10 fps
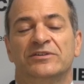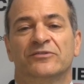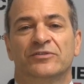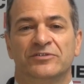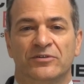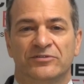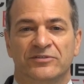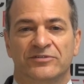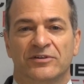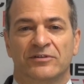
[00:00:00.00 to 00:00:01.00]
different
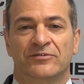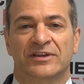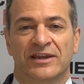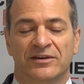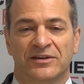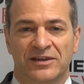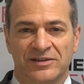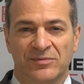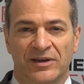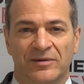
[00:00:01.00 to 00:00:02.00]
doses of
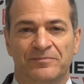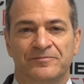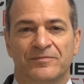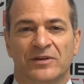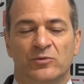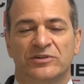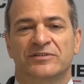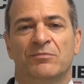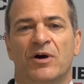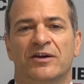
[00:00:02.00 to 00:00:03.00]
canakinumab, which
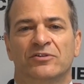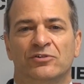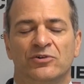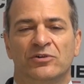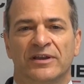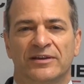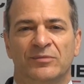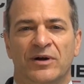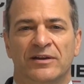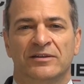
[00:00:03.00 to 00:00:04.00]
is a monoclonal
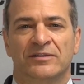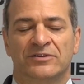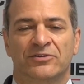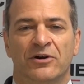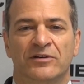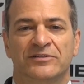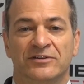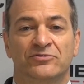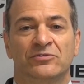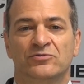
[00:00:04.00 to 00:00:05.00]
antibody that targets
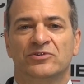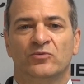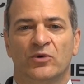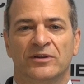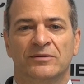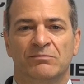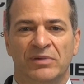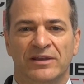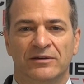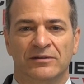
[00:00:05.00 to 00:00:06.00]
interleukin-1
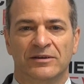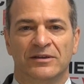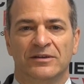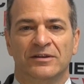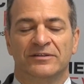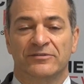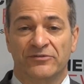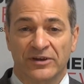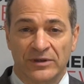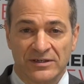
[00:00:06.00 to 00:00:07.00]
beta. It's a
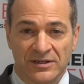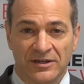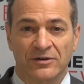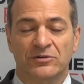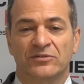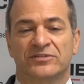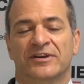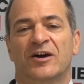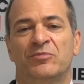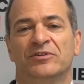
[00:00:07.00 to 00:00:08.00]
very narrow
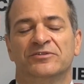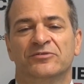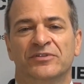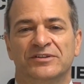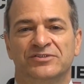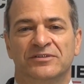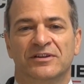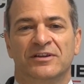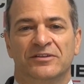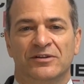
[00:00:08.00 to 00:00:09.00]
scalpel intervention
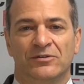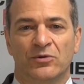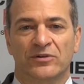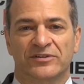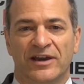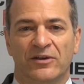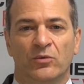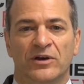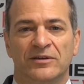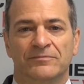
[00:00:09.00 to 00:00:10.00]
that lowers
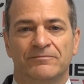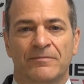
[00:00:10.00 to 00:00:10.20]
IL-1,